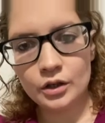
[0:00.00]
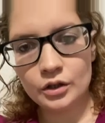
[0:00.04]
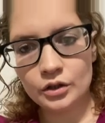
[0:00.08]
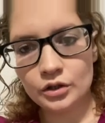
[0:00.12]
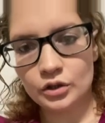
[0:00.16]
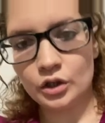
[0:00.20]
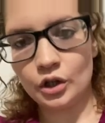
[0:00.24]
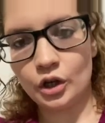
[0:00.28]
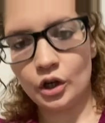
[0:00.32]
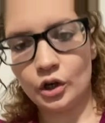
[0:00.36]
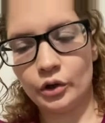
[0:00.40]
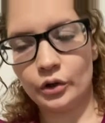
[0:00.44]

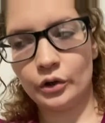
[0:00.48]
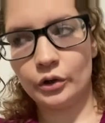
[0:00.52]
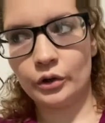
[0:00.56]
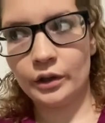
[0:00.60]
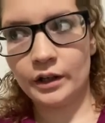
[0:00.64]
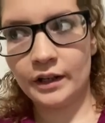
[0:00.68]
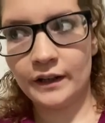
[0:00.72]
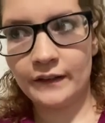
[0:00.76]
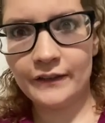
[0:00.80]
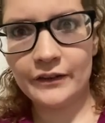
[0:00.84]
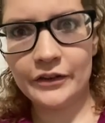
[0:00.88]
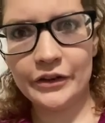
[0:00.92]
So
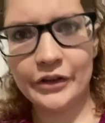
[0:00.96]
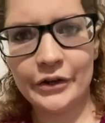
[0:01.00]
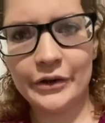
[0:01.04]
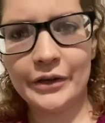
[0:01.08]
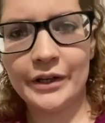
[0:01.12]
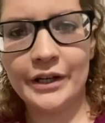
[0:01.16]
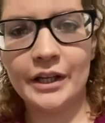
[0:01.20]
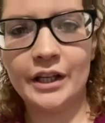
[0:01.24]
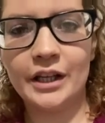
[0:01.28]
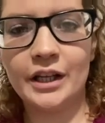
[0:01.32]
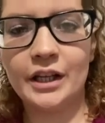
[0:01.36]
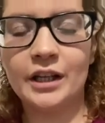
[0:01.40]
even though
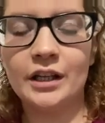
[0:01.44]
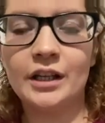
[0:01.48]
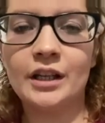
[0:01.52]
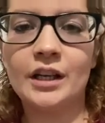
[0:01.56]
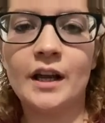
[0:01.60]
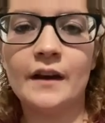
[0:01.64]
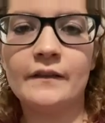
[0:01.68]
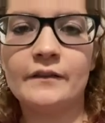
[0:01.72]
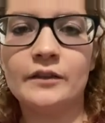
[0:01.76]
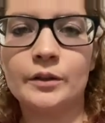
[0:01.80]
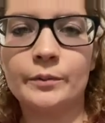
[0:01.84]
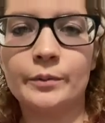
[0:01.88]
he
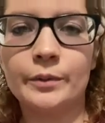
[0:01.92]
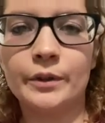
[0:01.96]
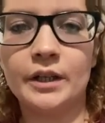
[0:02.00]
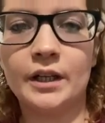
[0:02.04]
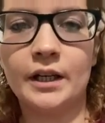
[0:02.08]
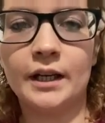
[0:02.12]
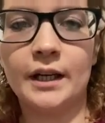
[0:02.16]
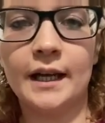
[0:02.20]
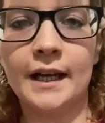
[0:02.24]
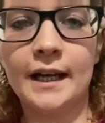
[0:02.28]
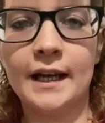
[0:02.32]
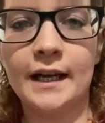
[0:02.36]
never
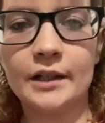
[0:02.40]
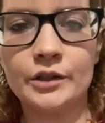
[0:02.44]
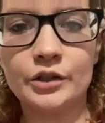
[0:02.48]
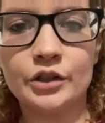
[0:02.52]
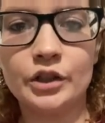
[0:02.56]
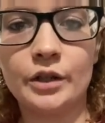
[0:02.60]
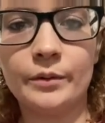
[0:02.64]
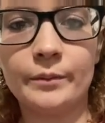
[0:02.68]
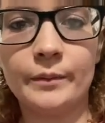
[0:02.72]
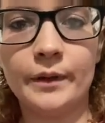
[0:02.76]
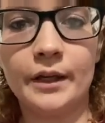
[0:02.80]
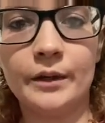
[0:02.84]
put hands
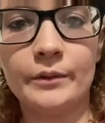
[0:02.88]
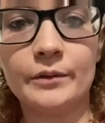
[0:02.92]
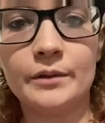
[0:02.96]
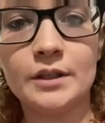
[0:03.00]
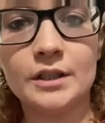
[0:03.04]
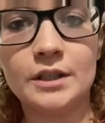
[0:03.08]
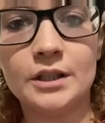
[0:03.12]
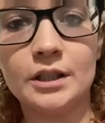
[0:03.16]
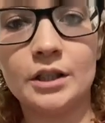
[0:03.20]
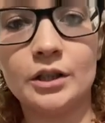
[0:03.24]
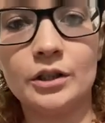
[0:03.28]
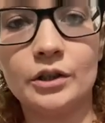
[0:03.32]
on me, it was
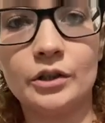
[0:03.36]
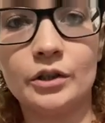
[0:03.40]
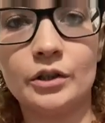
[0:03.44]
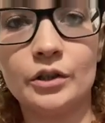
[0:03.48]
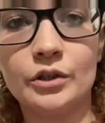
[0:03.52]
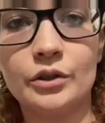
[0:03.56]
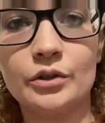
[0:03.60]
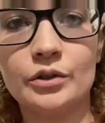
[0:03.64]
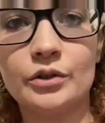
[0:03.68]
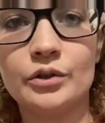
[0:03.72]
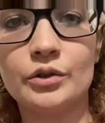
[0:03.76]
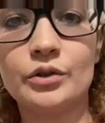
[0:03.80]

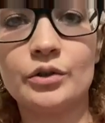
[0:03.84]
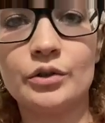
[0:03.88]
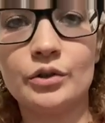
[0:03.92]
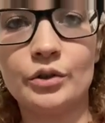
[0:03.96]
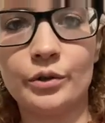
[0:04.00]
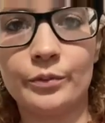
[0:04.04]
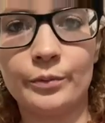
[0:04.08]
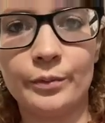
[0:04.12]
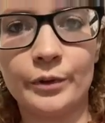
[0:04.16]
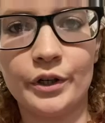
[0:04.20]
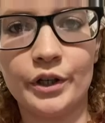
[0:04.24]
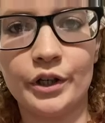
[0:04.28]
still
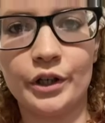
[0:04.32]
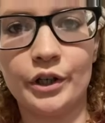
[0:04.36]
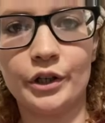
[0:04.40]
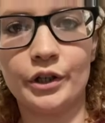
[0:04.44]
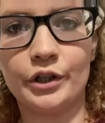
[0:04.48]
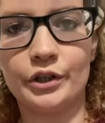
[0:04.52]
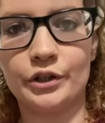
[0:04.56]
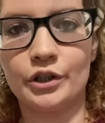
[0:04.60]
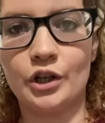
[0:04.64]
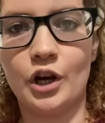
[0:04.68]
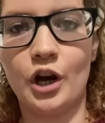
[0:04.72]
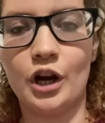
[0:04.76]

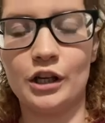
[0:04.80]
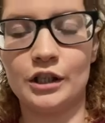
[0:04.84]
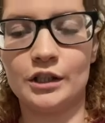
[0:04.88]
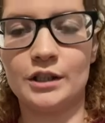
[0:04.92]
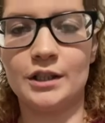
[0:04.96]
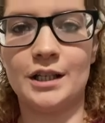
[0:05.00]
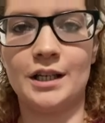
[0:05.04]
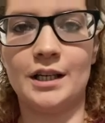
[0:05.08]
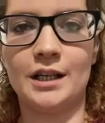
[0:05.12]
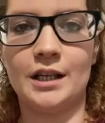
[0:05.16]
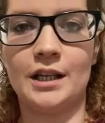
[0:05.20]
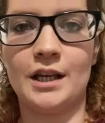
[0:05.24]
super
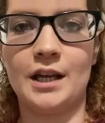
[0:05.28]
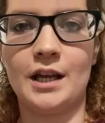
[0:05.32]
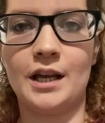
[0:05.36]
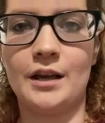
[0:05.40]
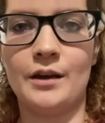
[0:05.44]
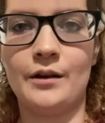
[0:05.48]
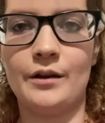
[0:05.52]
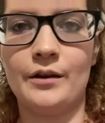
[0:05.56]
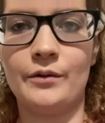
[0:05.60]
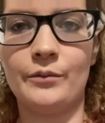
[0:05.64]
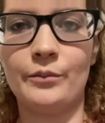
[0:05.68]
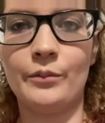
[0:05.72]
toxic
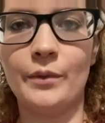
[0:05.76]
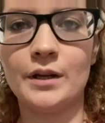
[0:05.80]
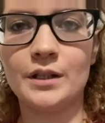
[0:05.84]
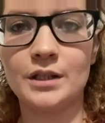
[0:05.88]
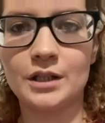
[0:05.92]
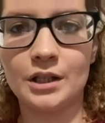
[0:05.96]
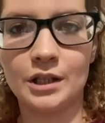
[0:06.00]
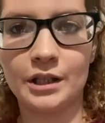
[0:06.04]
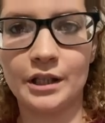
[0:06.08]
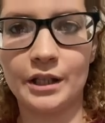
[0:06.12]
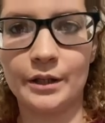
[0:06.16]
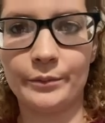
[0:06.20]
and
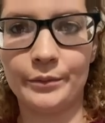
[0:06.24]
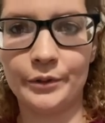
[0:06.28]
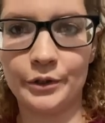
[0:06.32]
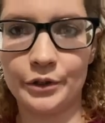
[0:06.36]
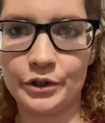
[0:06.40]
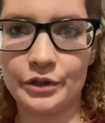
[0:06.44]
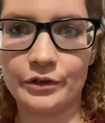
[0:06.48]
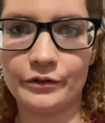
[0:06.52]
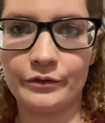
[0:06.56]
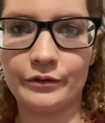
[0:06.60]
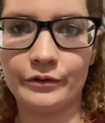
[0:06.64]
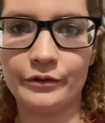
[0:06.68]
mentally
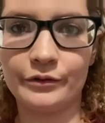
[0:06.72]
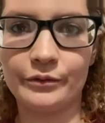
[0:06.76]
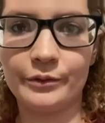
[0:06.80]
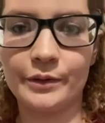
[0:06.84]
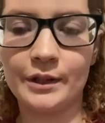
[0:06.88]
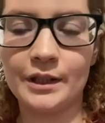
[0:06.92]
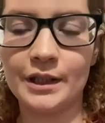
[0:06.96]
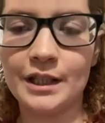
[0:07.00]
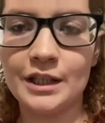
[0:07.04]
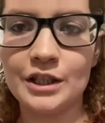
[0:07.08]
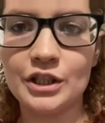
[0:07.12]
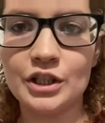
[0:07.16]
abusive
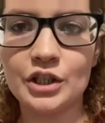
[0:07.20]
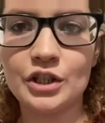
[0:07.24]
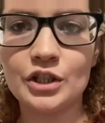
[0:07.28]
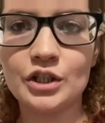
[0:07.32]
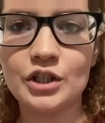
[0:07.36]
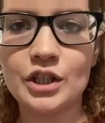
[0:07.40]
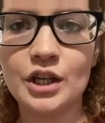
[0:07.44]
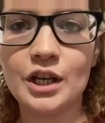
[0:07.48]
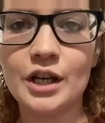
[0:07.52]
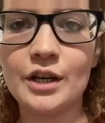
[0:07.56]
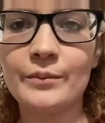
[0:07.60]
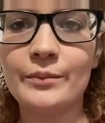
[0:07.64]

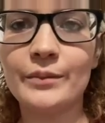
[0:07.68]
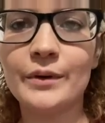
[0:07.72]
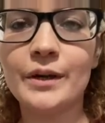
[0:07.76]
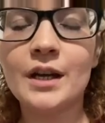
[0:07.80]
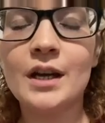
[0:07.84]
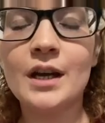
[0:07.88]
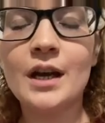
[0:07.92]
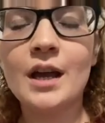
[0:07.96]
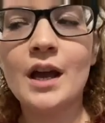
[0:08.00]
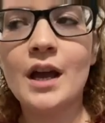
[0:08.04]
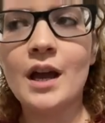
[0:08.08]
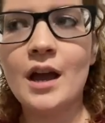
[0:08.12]
relationship.
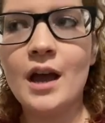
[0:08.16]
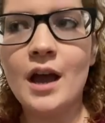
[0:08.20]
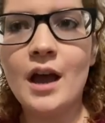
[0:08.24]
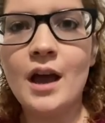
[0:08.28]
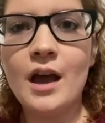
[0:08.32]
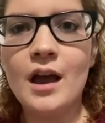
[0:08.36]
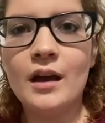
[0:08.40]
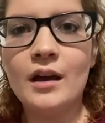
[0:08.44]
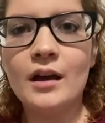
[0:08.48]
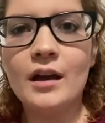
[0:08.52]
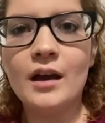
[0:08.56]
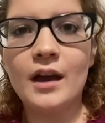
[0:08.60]

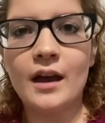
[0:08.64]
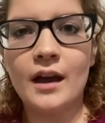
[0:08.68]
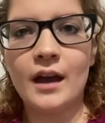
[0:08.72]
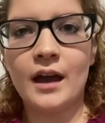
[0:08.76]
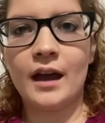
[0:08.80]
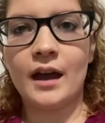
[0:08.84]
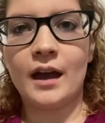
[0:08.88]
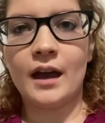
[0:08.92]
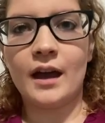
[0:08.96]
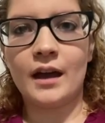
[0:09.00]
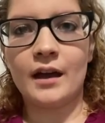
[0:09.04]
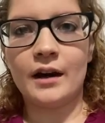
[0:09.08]

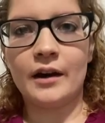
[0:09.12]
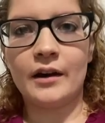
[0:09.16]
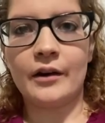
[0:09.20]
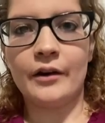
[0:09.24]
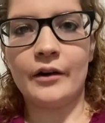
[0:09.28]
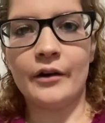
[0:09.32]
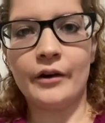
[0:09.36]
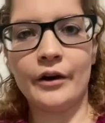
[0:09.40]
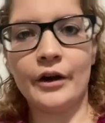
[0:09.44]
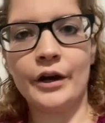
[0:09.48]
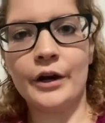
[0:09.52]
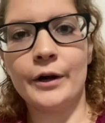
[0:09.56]

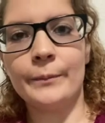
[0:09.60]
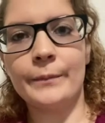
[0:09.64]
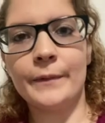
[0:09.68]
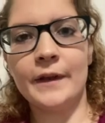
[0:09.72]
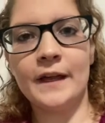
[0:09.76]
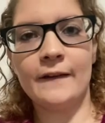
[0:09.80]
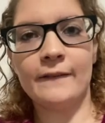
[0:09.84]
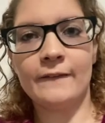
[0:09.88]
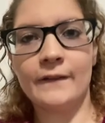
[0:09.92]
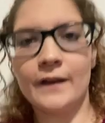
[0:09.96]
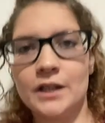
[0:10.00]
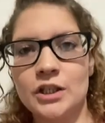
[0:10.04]
And
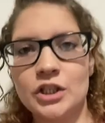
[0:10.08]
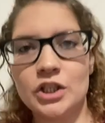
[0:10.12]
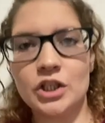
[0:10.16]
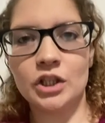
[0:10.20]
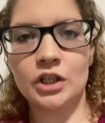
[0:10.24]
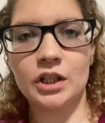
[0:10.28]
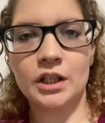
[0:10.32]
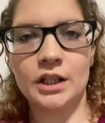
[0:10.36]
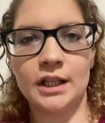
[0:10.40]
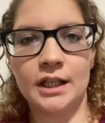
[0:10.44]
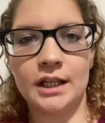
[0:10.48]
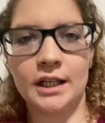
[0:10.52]

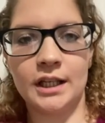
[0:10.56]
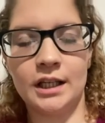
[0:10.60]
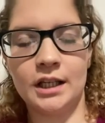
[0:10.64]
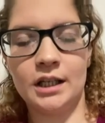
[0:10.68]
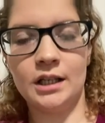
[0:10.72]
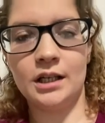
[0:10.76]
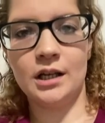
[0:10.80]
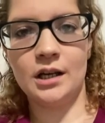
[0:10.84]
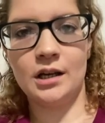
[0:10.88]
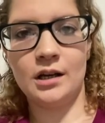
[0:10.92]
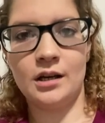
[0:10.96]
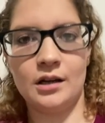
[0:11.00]

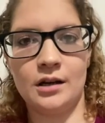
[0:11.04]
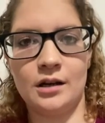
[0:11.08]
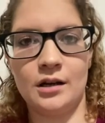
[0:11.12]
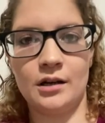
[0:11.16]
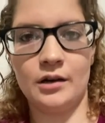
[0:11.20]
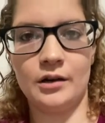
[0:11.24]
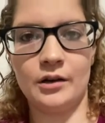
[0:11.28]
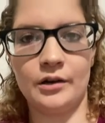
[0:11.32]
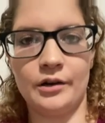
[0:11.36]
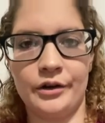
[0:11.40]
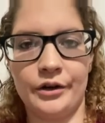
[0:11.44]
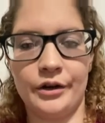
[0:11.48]
eventually,
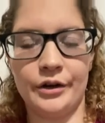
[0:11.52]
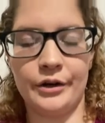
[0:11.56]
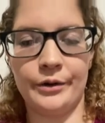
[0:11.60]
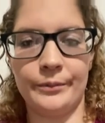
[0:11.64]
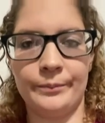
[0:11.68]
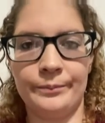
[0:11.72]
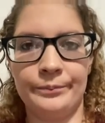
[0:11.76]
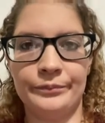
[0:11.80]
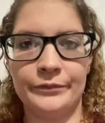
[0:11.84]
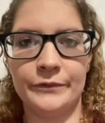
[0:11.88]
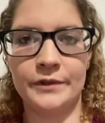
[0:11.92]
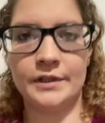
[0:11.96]

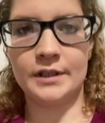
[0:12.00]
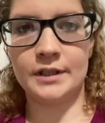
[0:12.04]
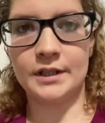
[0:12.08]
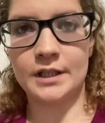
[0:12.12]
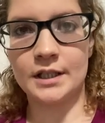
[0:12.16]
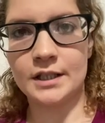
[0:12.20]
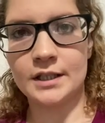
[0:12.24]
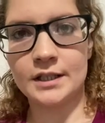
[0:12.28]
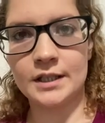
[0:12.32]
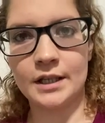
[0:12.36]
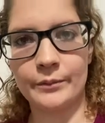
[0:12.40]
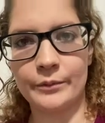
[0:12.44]

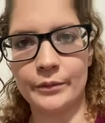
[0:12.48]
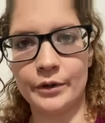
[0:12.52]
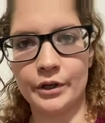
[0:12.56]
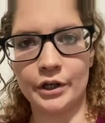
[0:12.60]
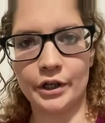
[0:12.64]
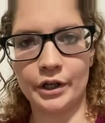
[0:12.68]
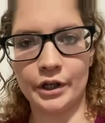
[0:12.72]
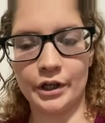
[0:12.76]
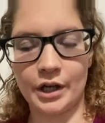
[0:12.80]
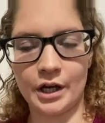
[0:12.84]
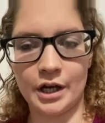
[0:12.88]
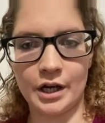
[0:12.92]
the
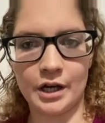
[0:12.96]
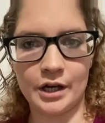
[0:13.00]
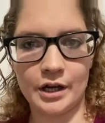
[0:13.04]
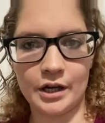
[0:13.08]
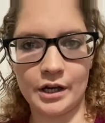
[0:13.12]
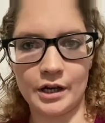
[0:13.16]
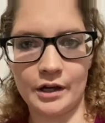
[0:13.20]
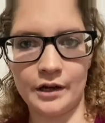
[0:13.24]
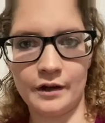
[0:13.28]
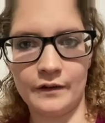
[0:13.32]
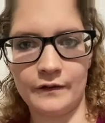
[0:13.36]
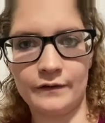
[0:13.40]
summer
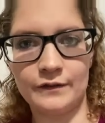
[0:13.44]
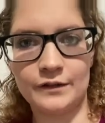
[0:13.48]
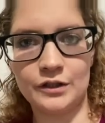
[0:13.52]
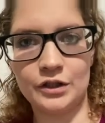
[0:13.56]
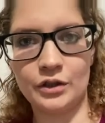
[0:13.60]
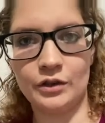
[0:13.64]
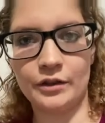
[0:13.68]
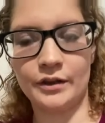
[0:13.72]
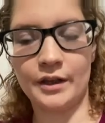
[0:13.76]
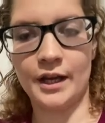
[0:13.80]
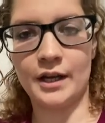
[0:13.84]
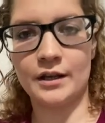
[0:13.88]
of
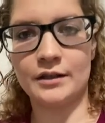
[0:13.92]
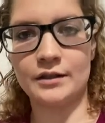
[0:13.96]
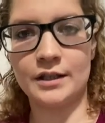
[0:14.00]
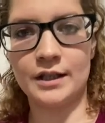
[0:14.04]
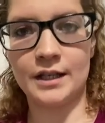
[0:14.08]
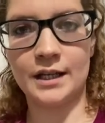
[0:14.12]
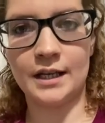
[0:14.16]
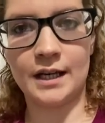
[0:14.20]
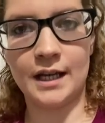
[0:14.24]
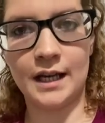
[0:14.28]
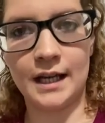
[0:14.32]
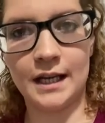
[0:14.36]

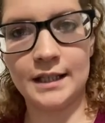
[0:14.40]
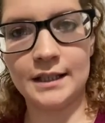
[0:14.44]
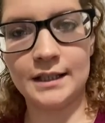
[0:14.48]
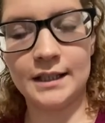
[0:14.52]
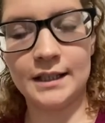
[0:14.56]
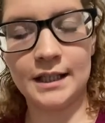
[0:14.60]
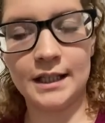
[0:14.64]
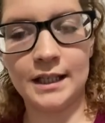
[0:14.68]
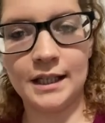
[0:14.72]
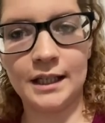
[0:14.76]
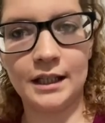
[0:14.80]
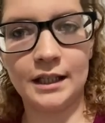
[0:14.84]

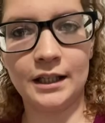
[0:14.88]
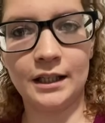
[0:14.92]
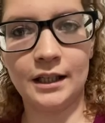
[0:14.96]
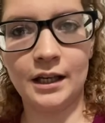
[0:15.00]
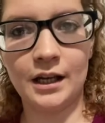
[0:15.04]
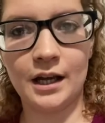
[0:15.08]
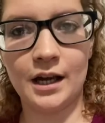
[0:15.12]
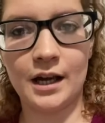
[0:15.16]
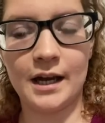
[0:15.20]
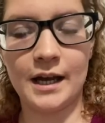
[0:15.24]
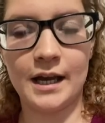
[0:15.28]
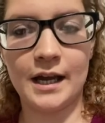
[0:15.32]
2018,
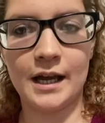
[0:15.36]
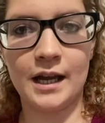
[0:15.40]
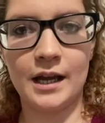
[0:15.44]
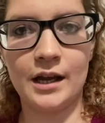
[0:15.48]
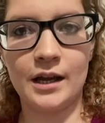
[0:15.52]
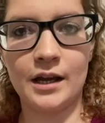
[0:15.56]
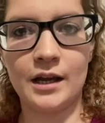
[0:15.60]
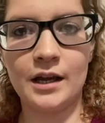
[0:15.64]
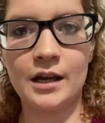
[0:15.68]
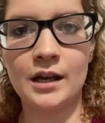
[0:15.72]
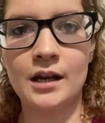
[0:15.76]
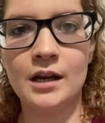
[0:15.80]
I